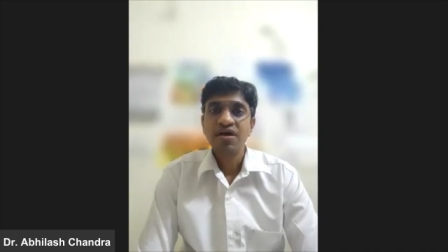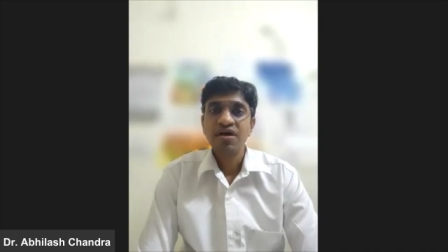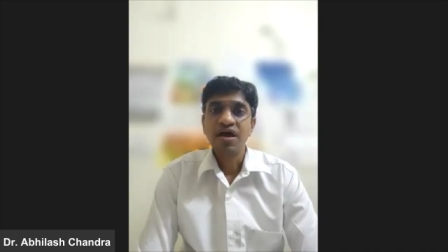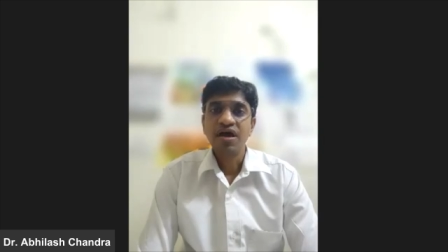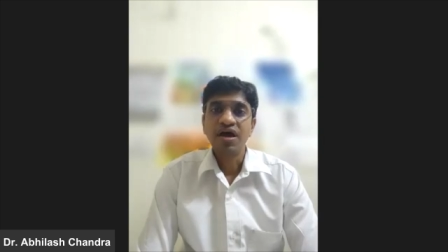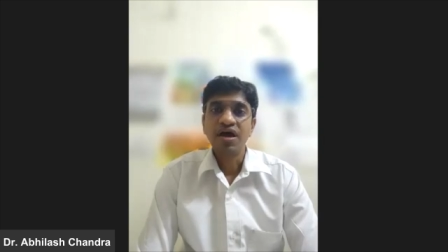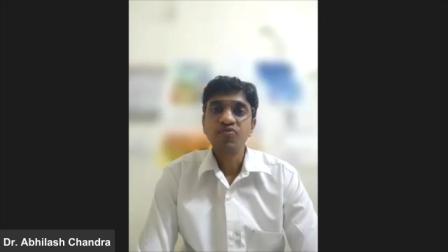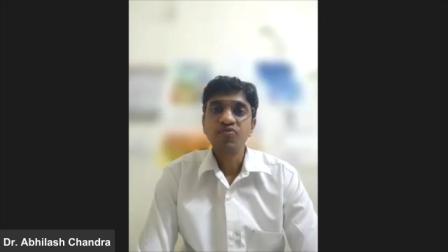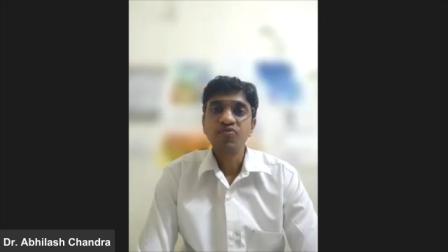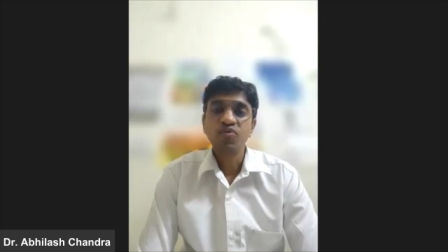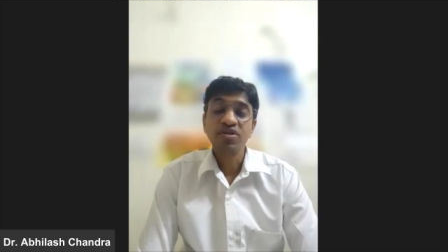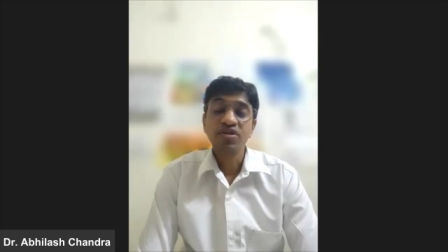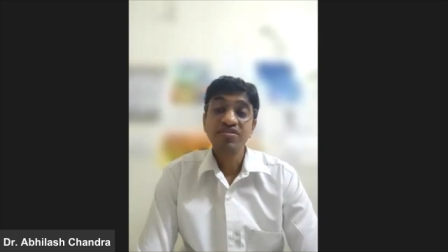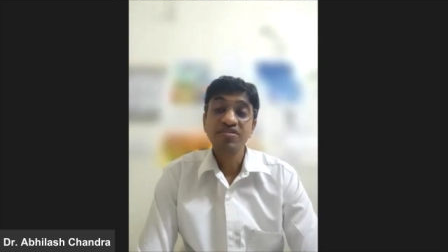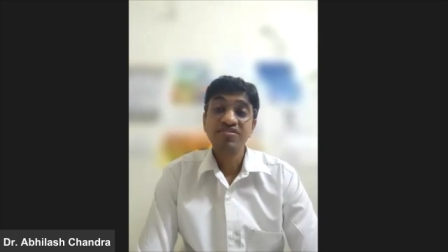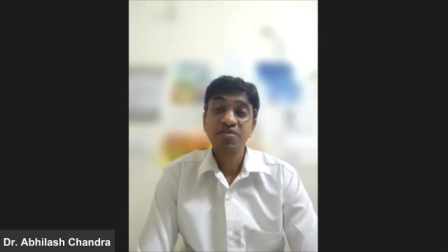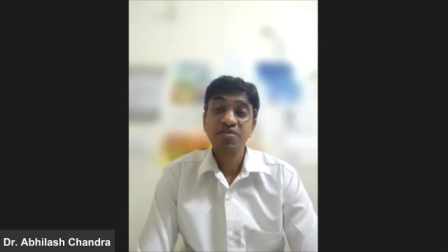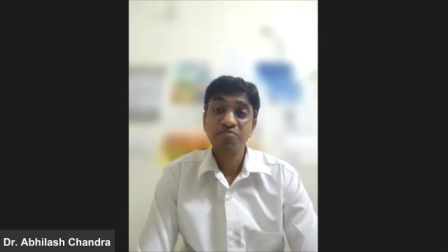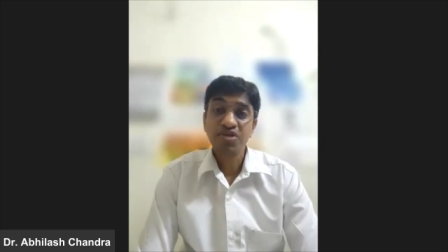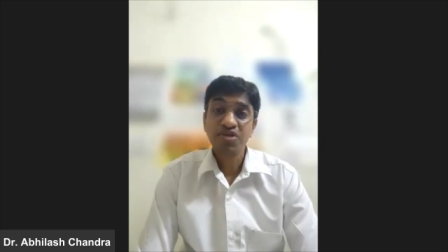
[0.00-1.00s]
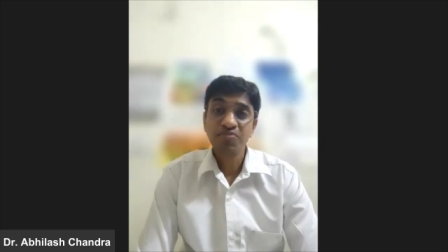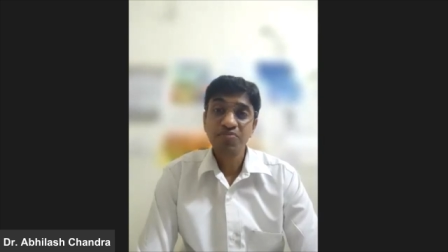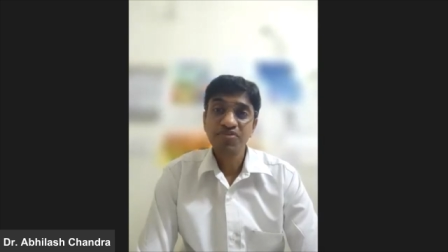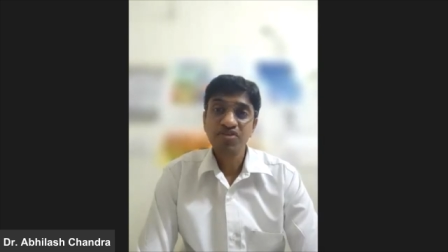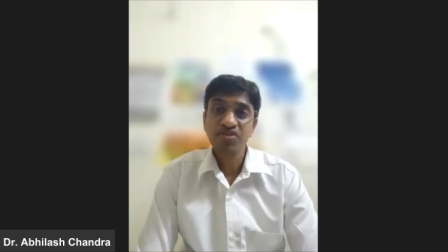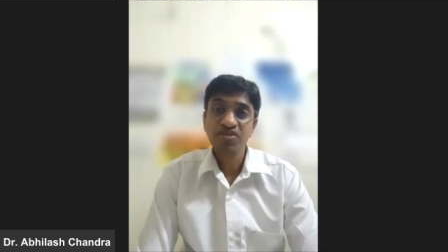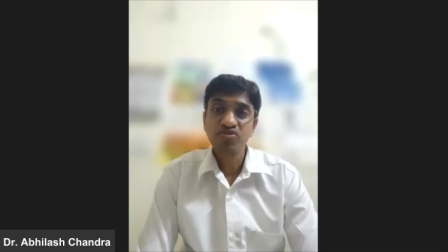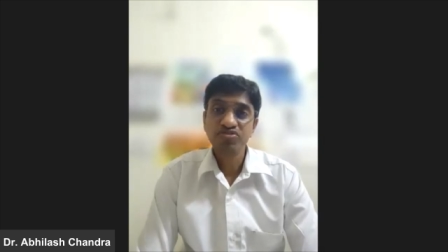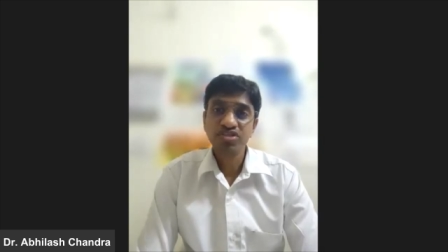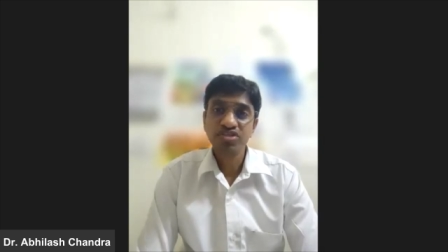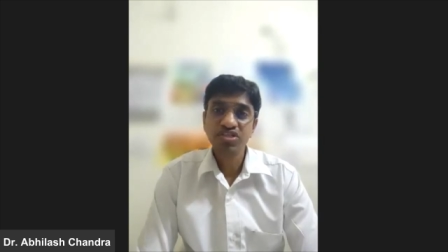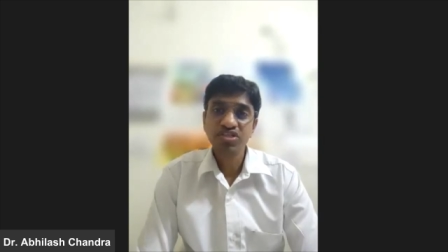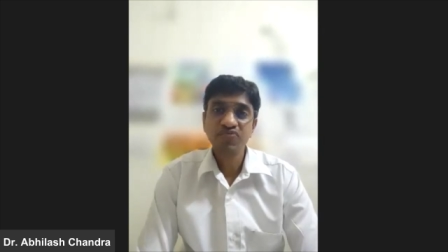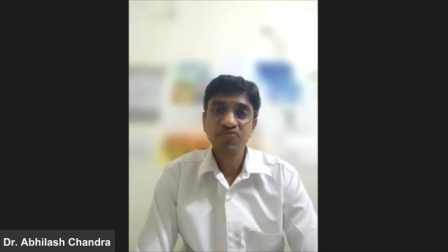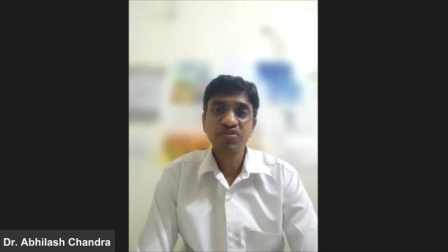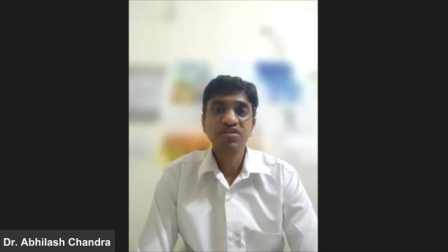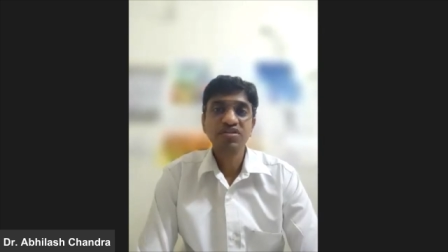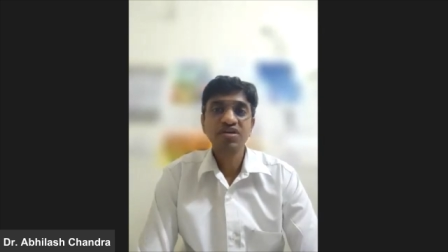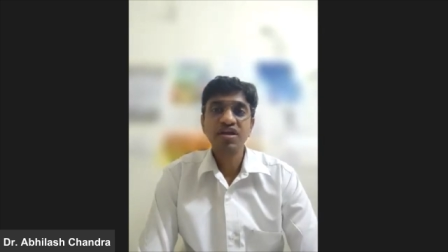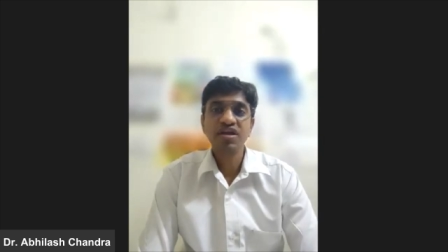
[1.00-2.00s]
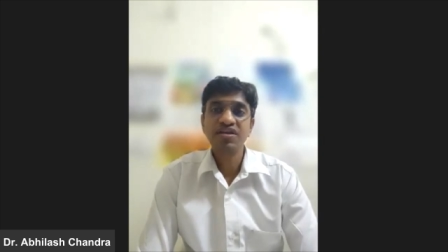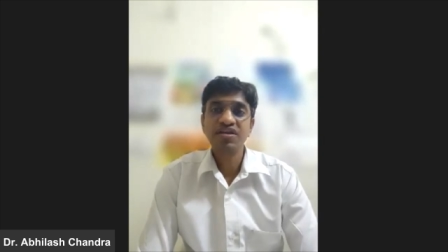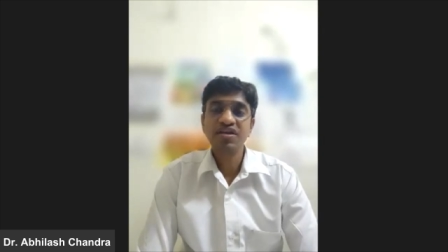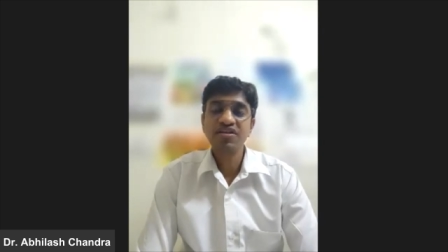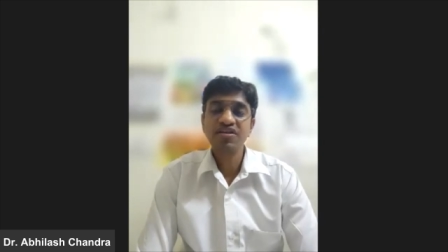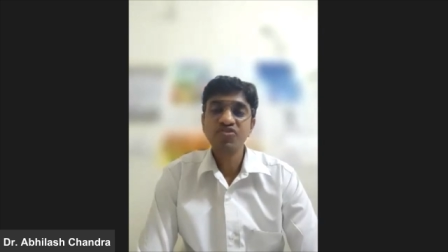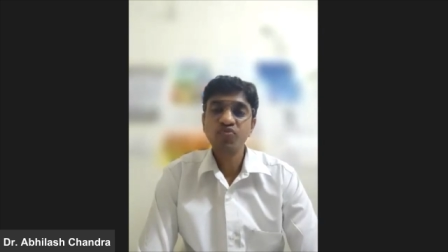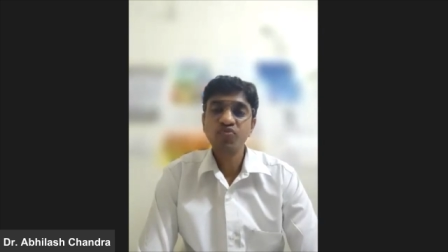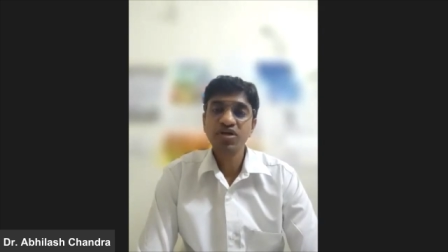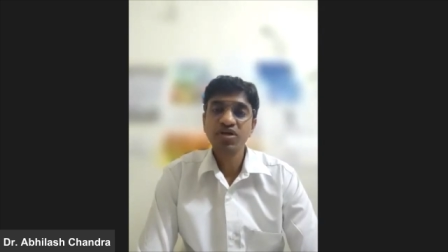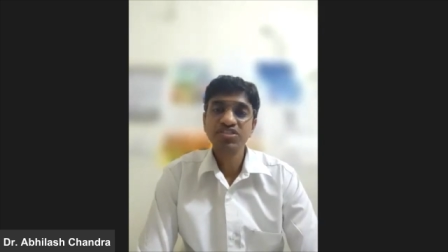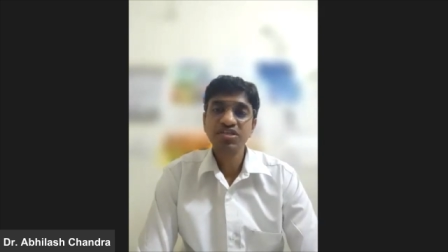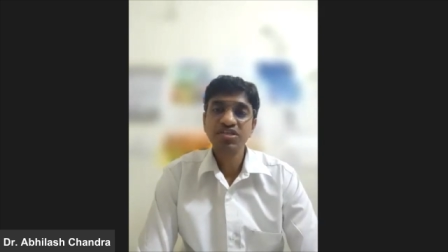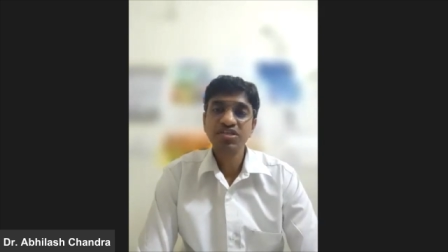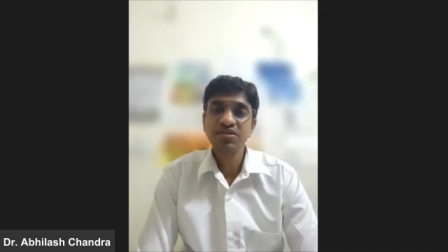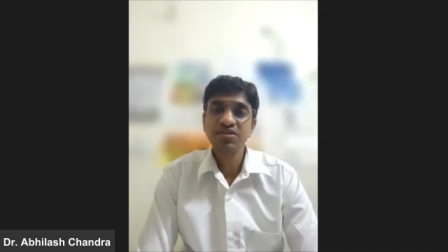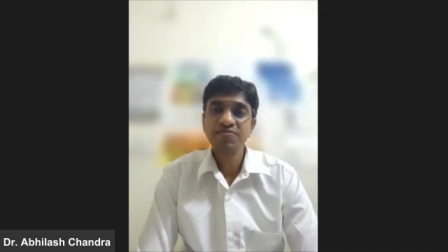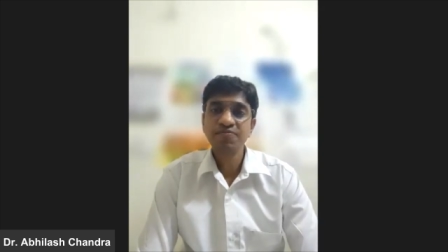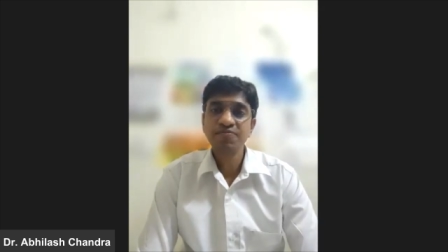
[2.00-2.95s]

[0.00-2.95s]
and what are the symptoms associated with kidney dysfunction